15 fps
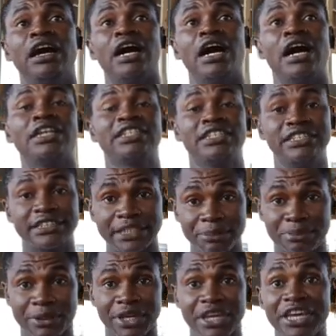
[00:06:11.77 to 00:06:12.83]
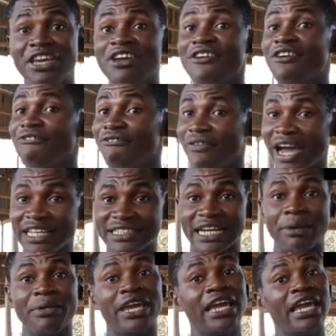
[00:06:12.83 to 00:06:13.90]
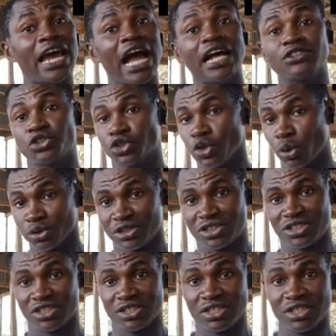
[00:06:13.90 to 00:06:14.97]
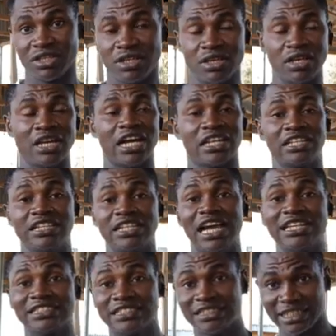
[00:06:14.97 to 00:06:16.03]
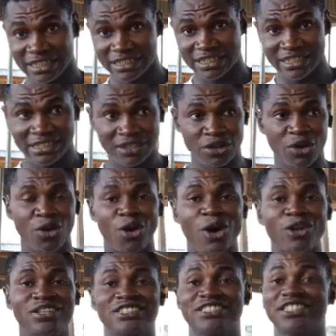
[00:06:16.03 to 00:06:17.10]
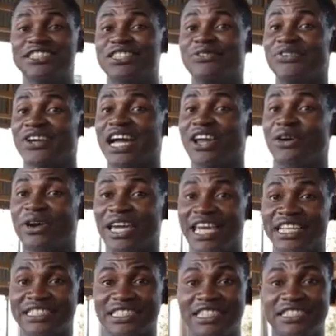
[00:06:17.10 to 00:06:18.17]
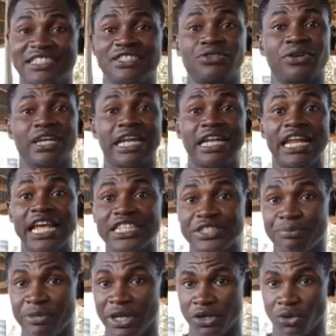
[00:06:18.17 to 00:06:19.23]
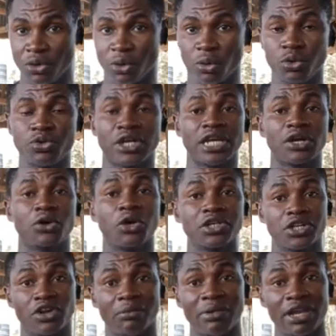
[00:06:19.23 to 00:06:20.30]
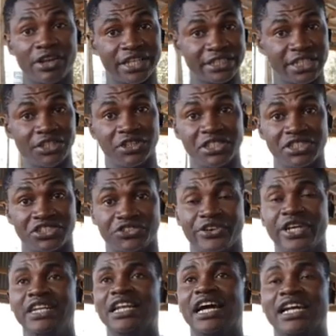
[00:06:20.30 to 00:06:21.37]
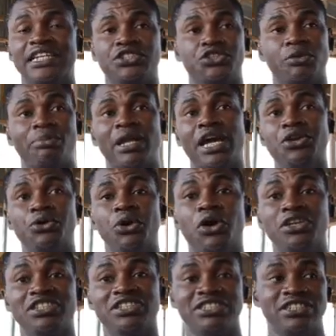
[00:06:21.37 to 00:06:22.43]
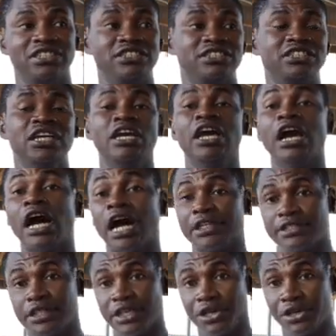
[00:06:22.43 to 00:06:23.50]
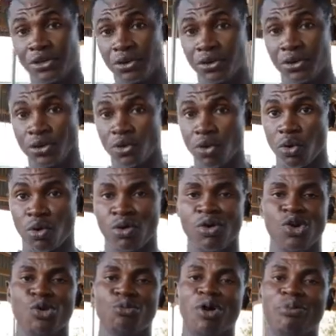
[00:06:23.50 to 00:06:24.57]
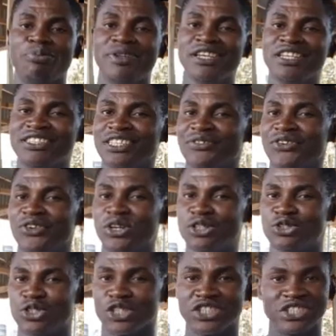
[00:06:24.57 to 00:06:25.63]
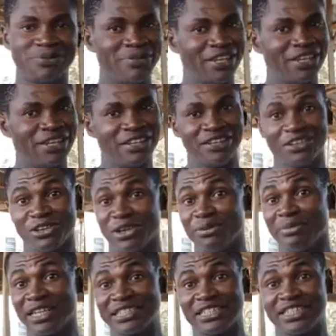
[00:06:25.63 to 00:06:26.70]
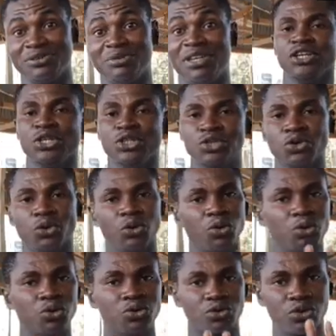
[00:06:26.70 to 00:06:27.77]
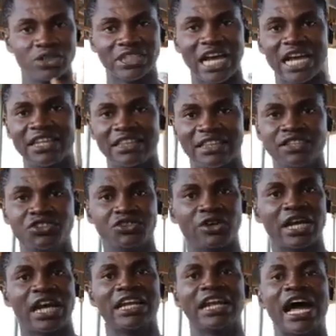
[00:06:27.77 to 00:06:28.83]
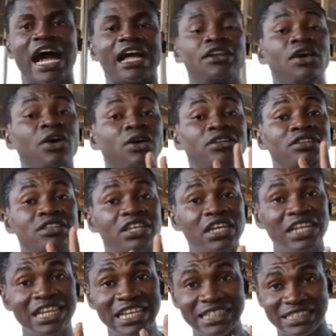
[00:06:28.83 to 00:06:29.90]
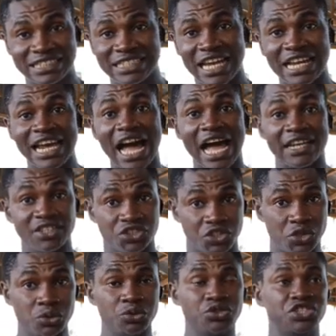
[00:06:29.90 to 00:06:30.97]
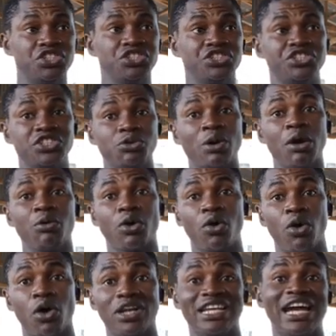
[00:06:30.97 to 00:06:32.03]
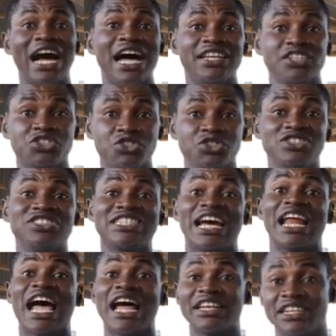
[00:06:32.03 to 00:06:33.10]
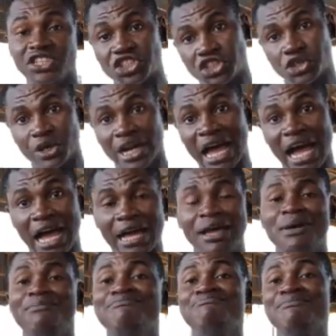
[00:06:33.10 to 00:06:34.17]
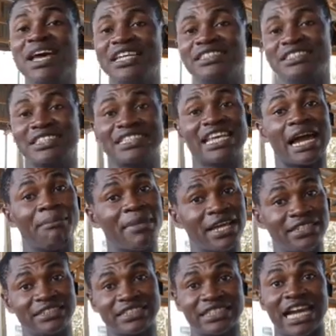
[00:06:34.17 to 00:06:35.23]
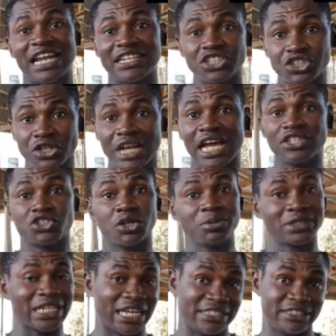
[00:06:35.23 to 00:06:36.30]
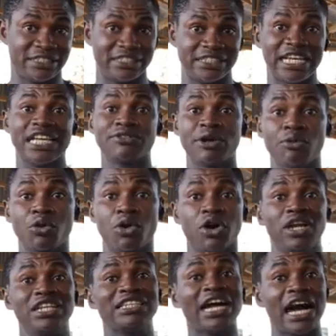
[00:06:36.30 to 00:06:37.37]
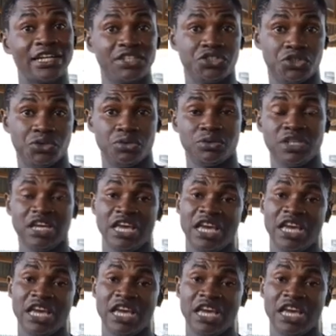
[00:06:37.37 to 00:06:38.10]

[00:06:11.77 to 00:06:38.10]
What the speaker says: DCP, vitamin, and salts. I think that is 6. All these things, if you cannot get it, you can let me know. You can call the number you are seeing on the screen. I can supply you all these things at a go. But please, if you don't trust me, don't message me. So those are the things you can add. The listed additive, the reason why we call it additive is that additional medicine. They are medicine, additional substance. That's why we call it additive.